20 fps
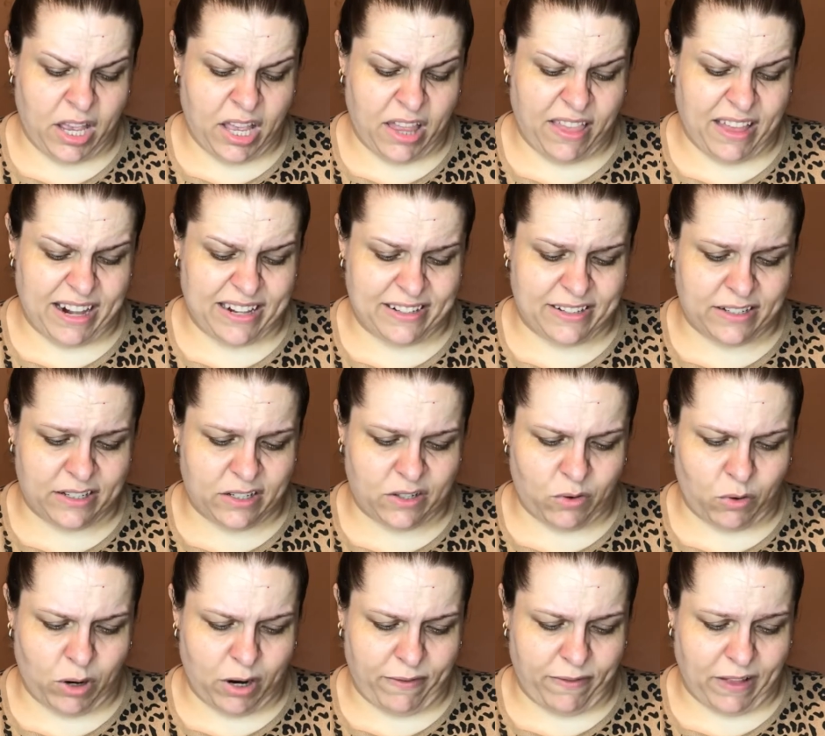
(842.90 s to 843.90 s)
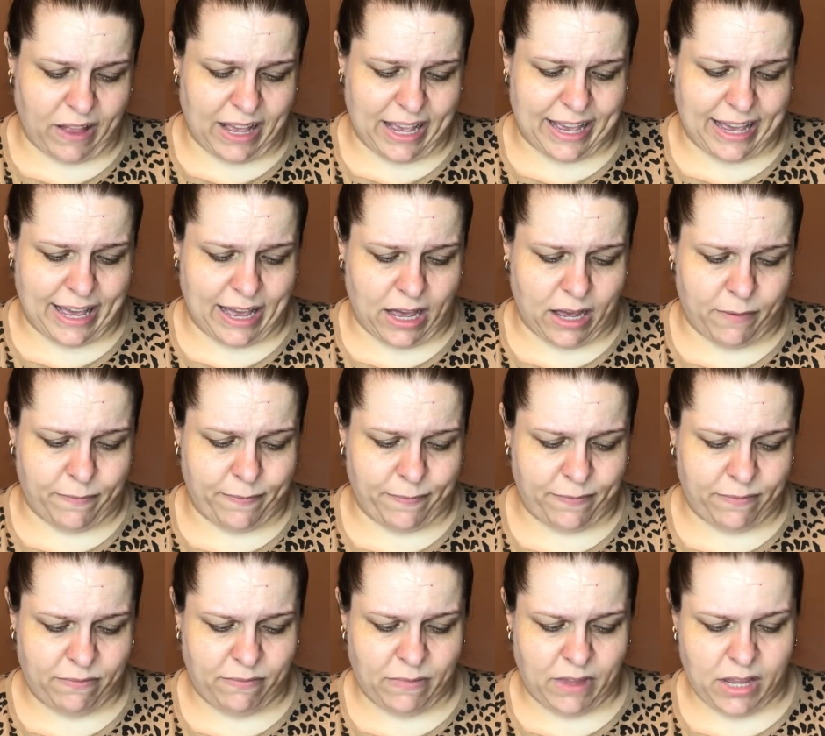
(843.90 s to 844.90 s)
that's sort of like a
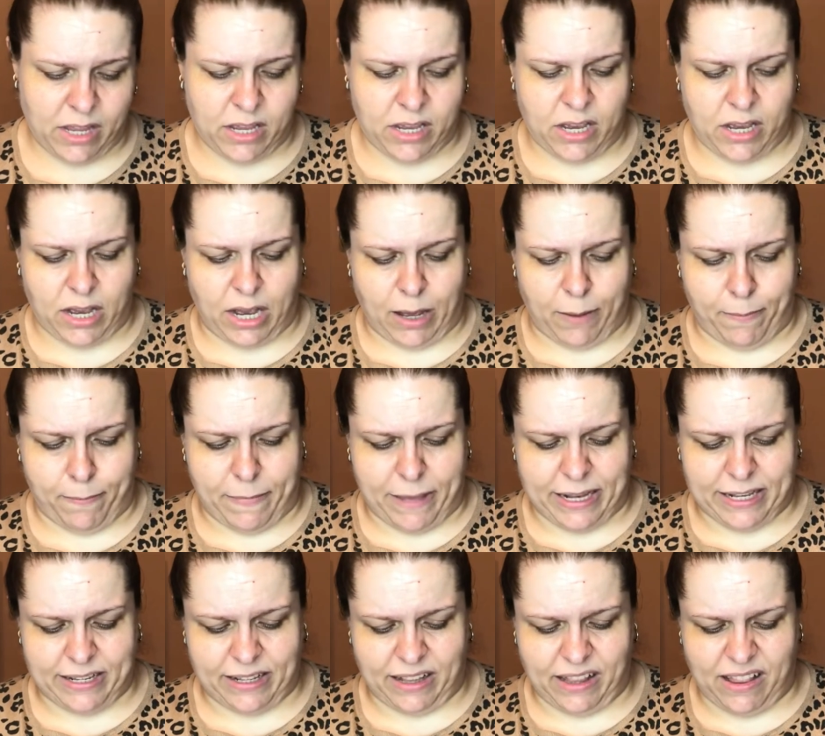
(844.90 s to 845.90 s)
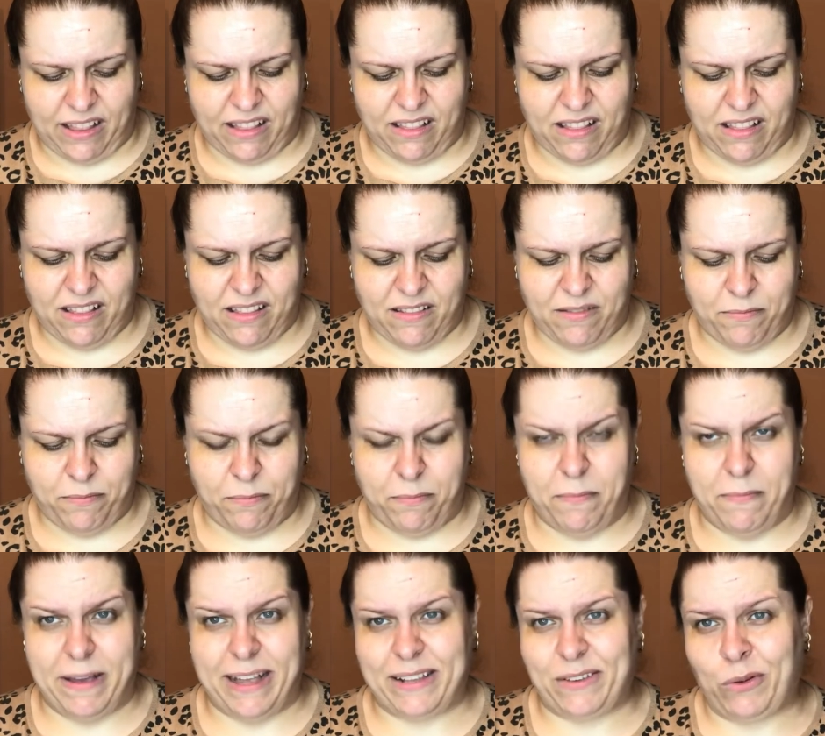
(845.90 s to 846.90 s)
metal
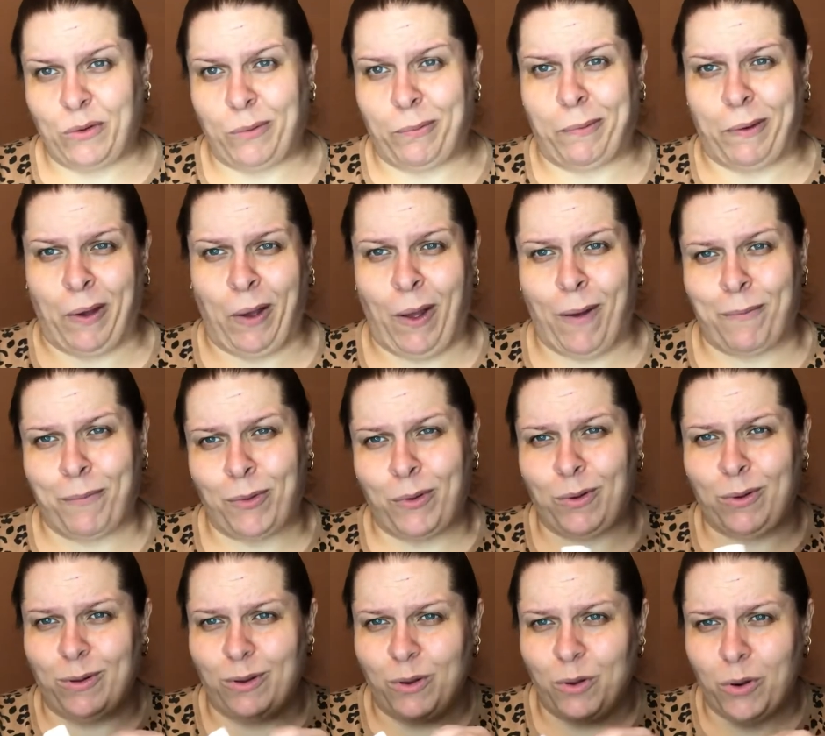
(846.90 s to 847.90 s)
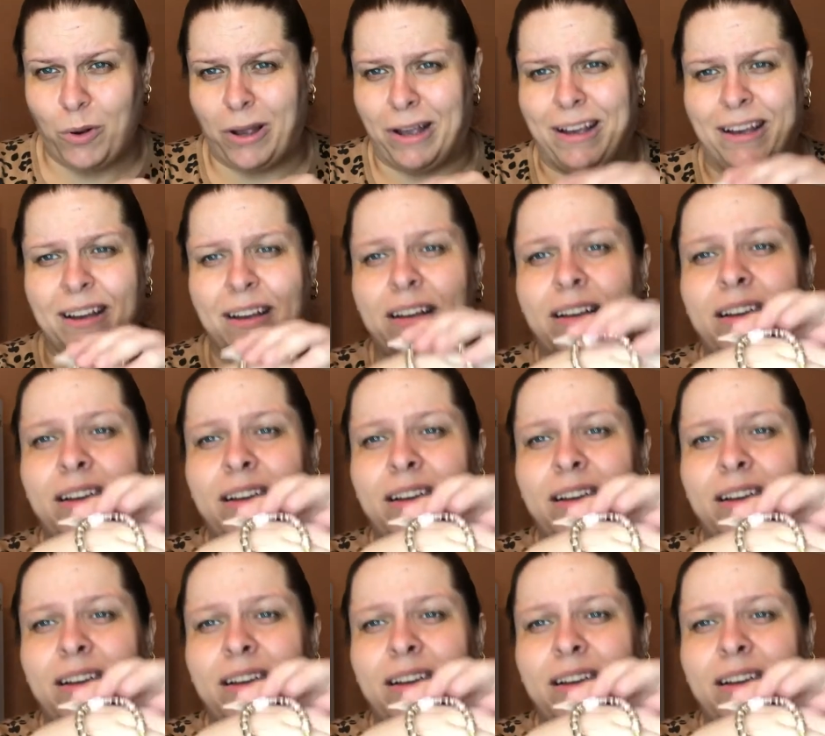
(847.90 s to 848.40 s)
purple look.